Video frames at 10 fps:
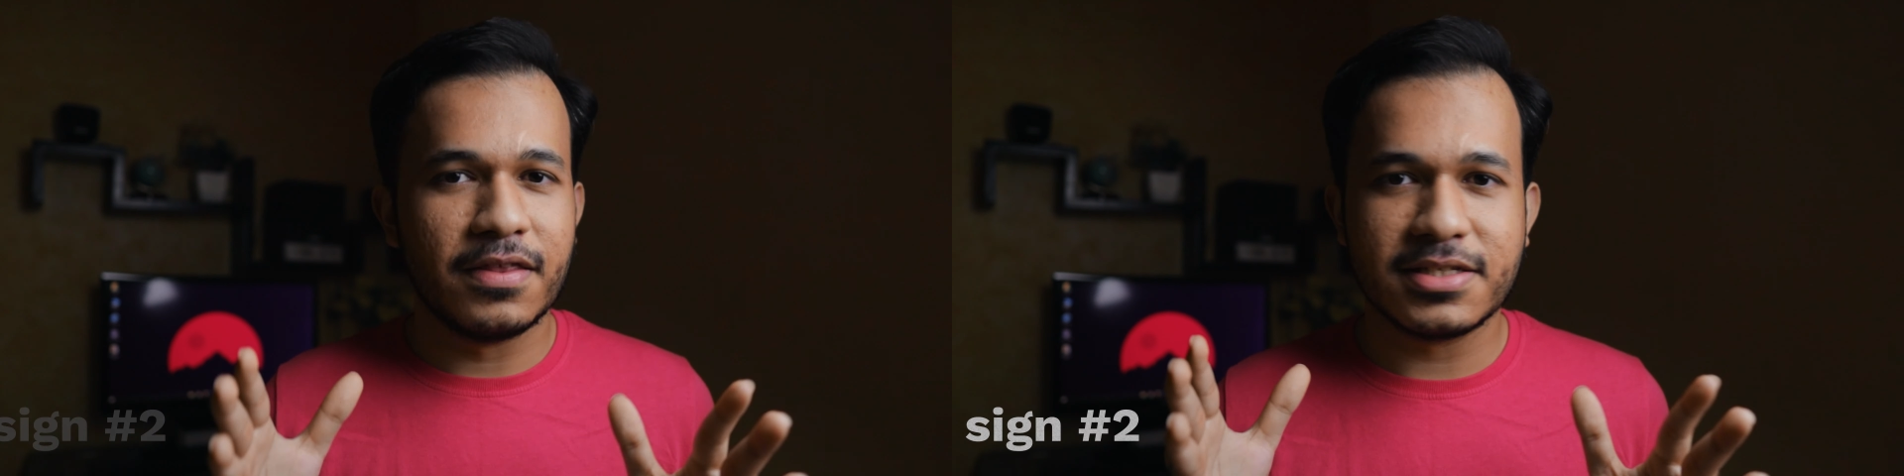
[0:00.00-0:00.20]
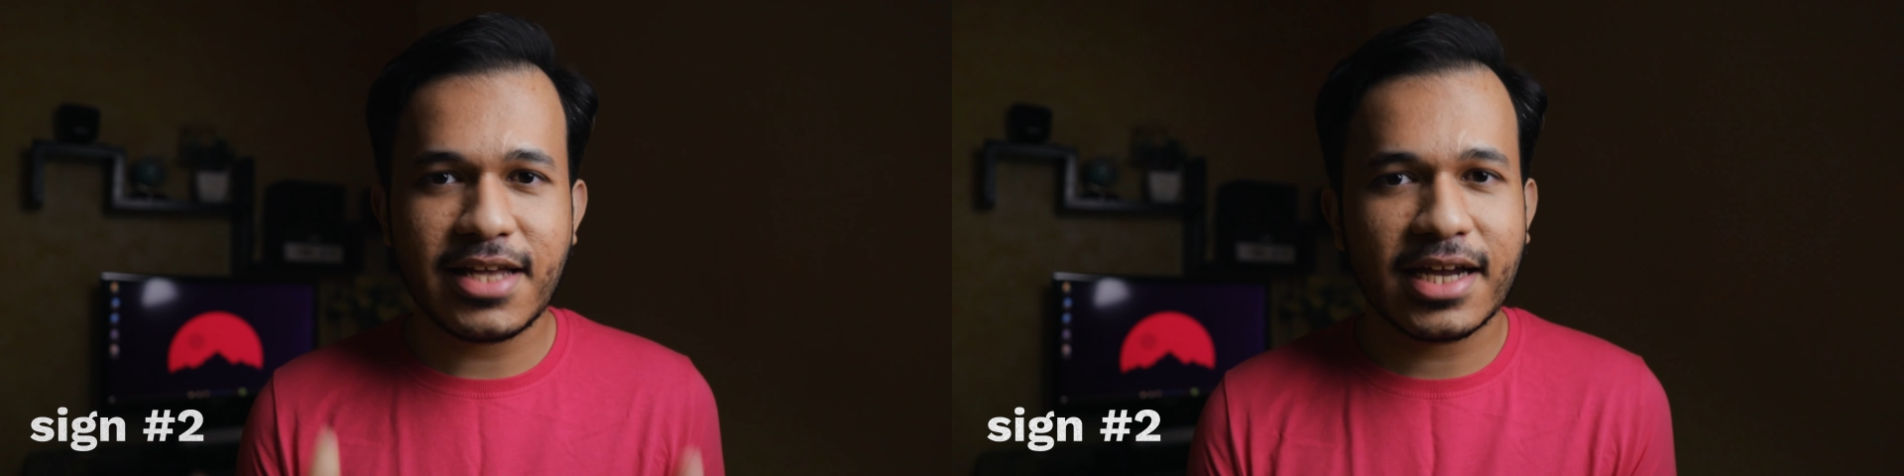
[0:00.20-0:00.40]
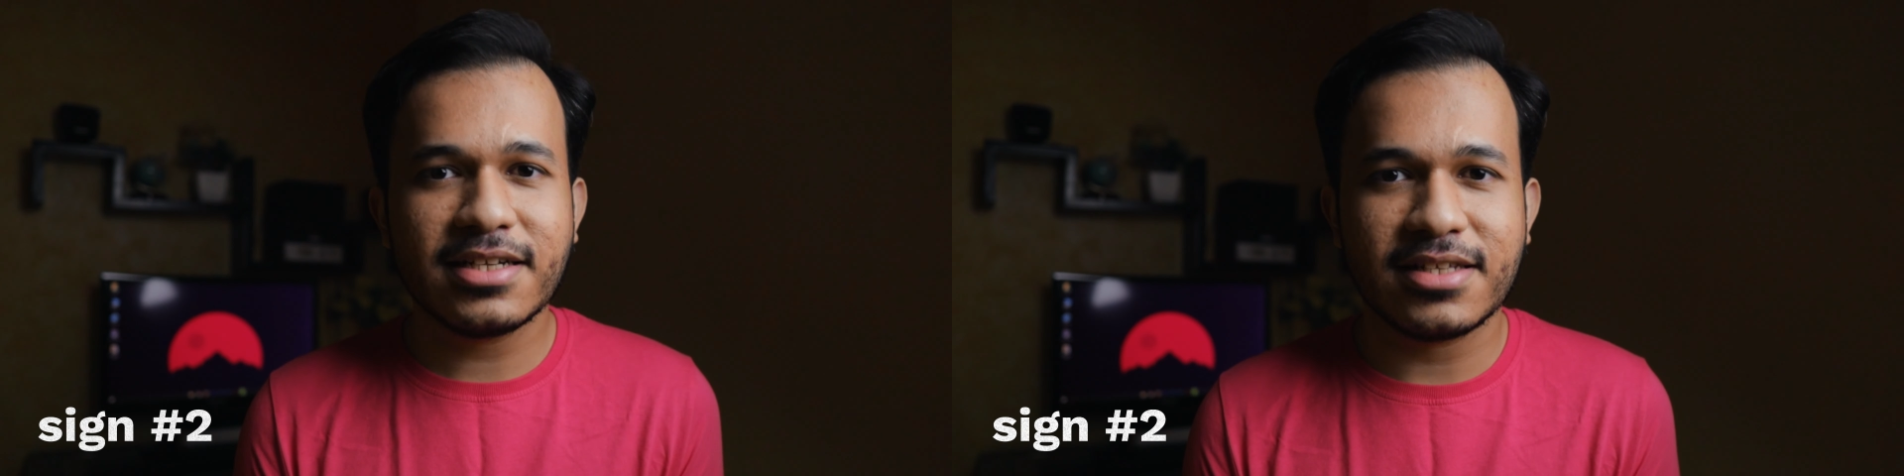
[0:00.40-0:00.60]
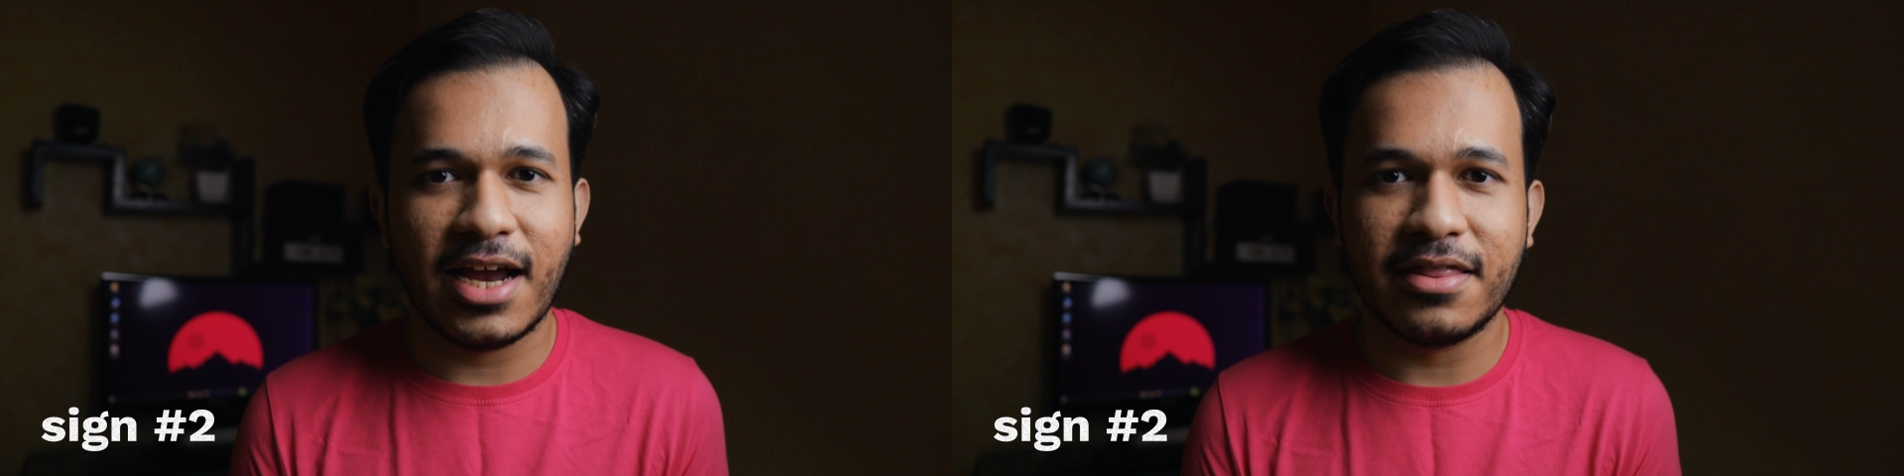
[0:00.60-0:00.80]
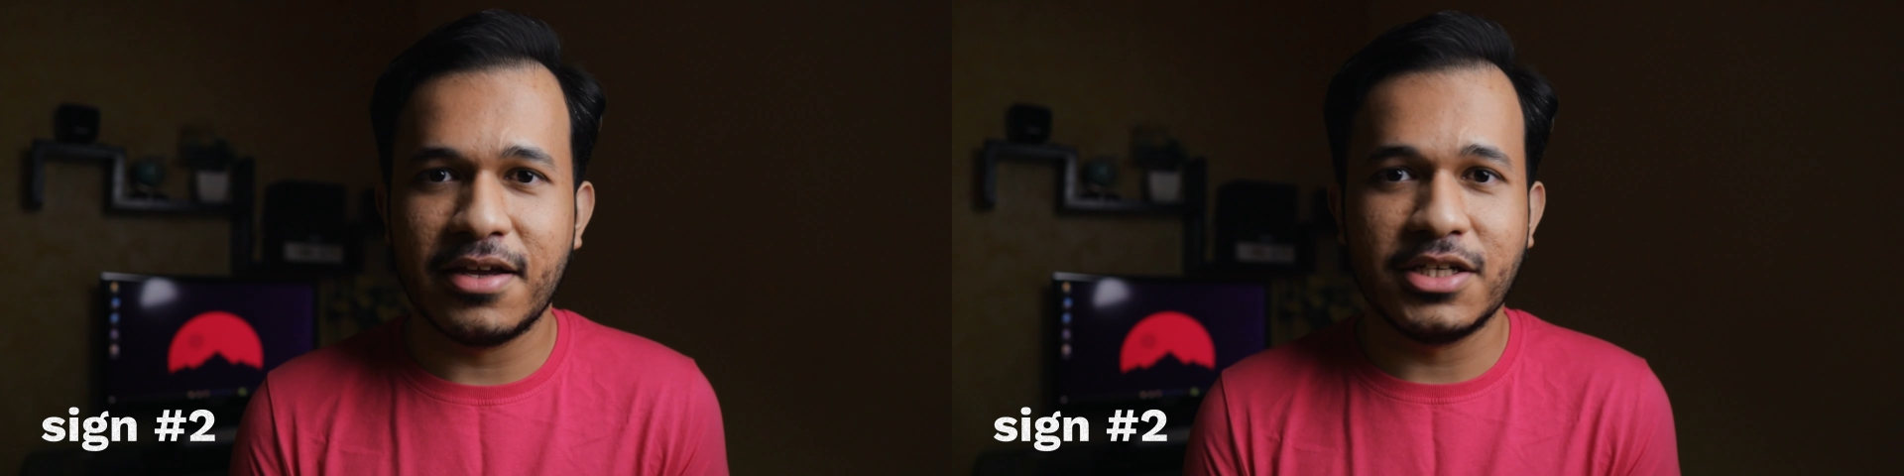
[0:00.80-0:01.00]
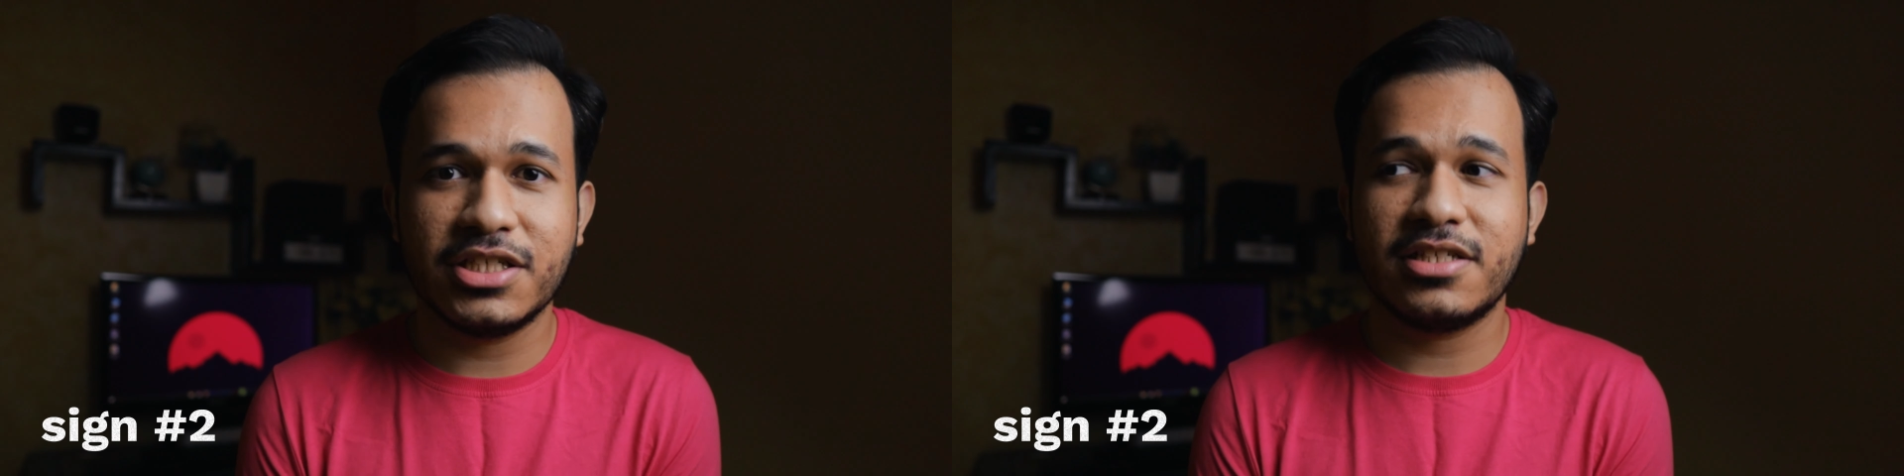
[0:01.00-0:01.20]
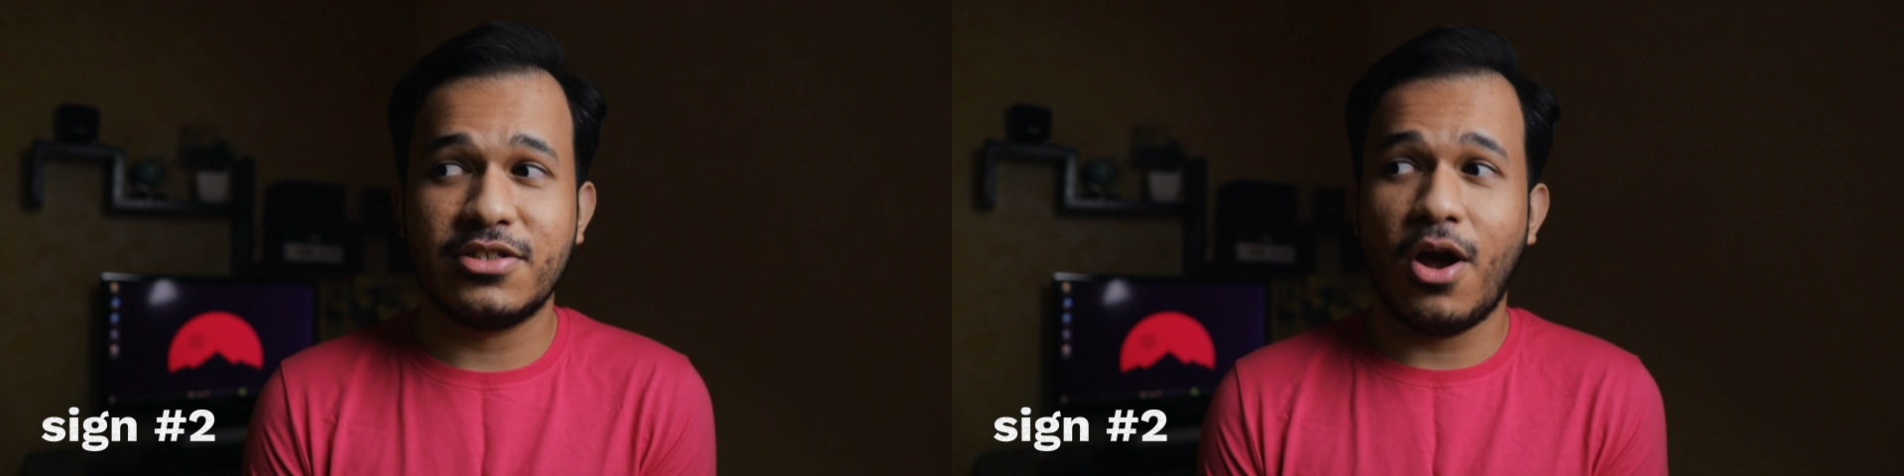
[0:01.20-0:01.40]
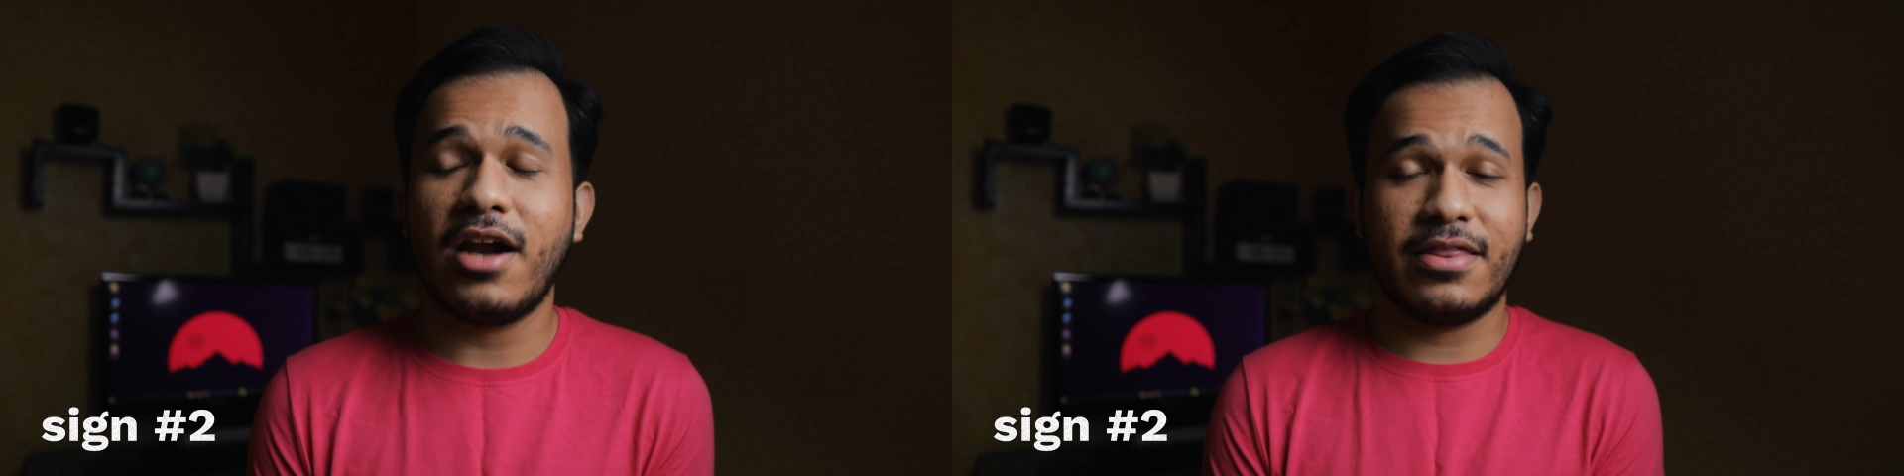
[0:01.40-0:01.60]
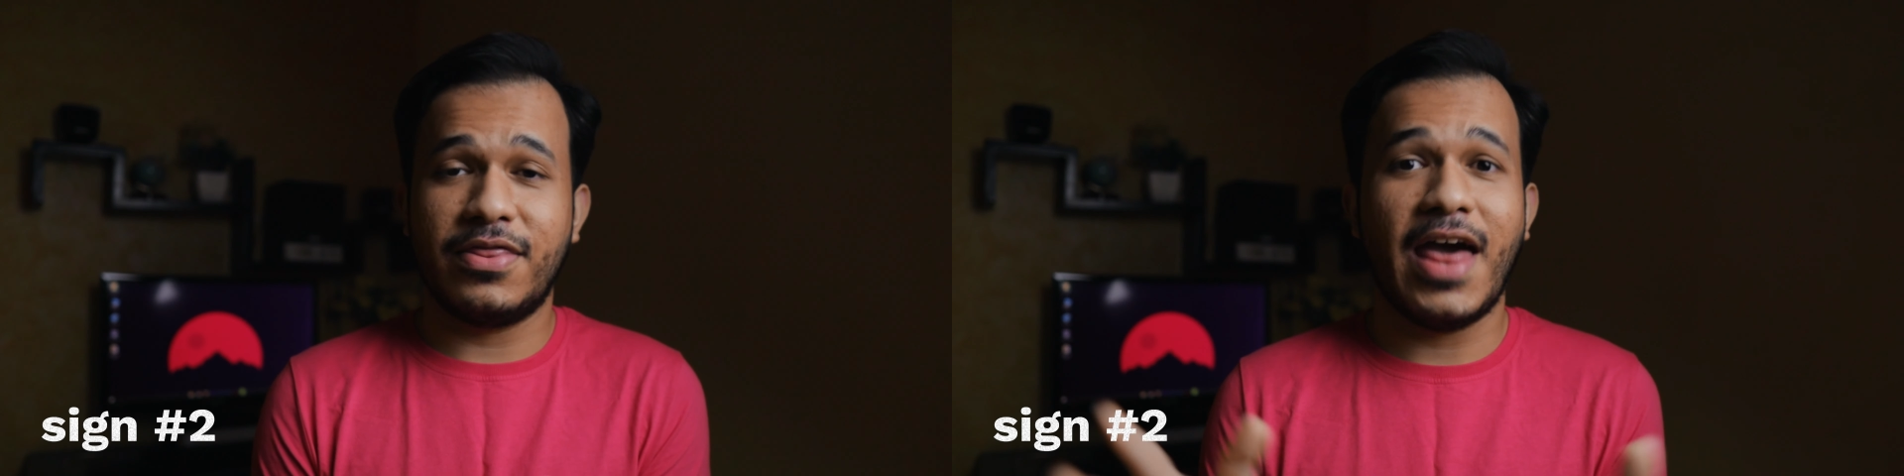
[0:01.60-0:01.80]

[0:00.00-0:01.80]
The second sign they're just not